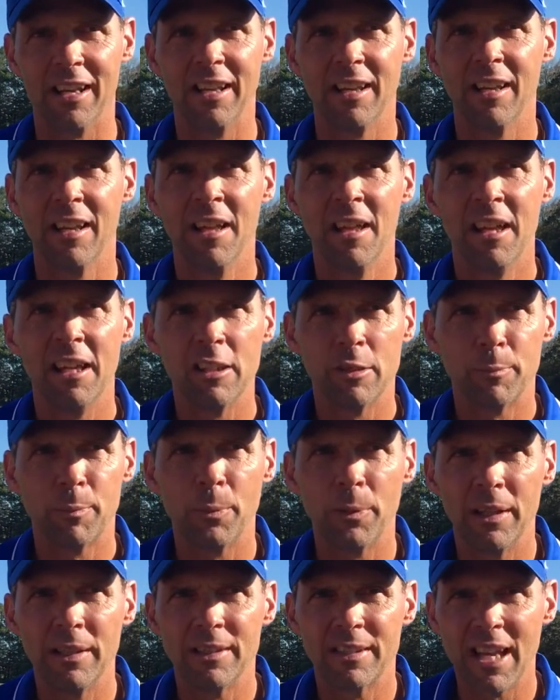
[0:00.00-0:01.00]
He, he's
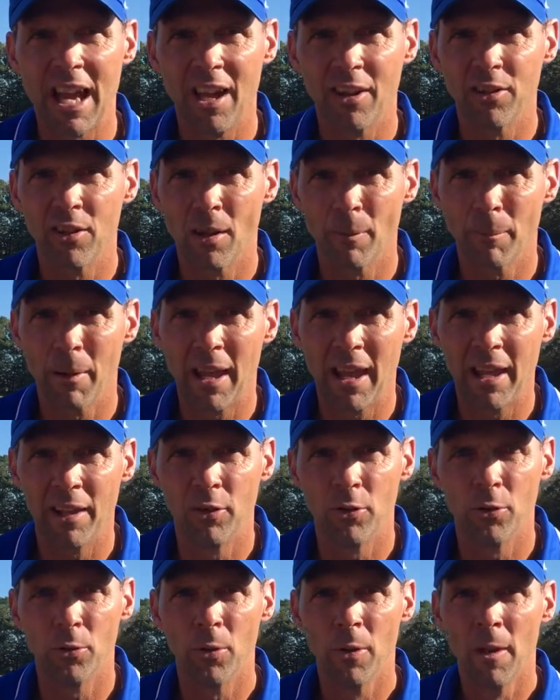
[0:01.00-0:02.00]
he's a talented young
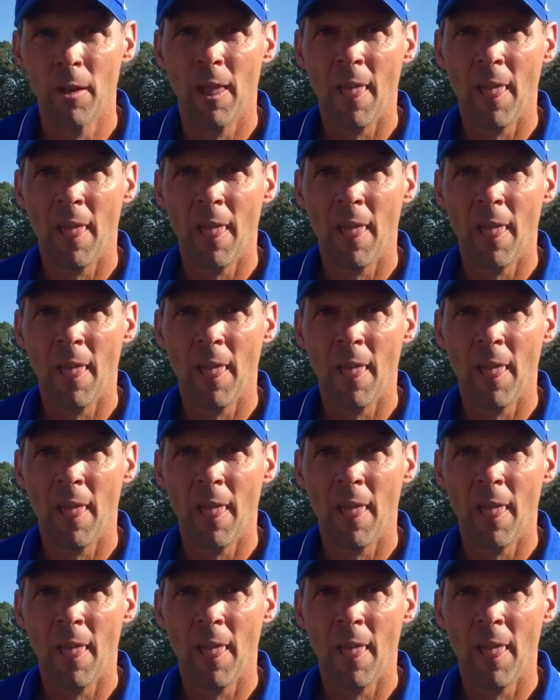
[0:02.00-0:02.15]
man who,